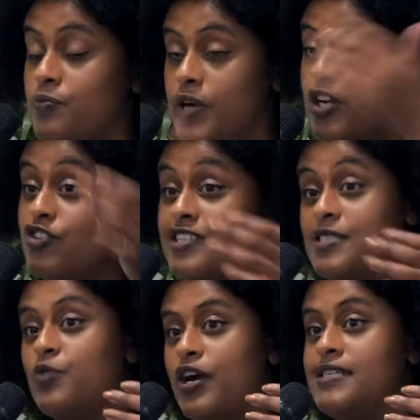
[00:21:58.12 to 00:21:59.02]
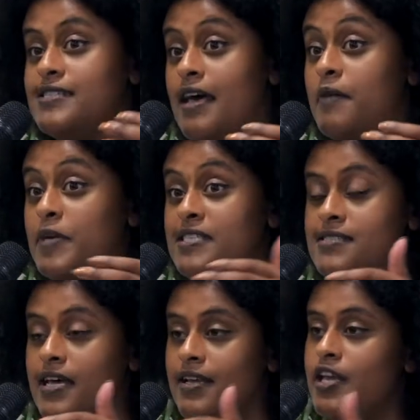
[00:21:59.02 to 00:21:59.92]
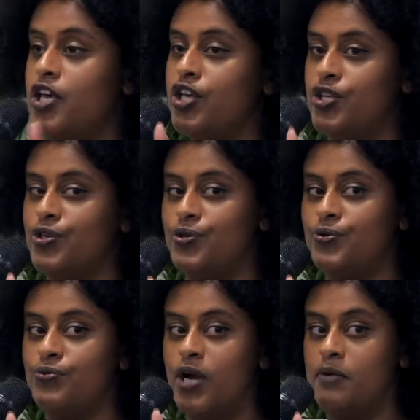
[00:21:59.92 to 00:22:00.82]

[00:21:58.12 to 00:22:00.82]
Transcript: increased price, and that means that you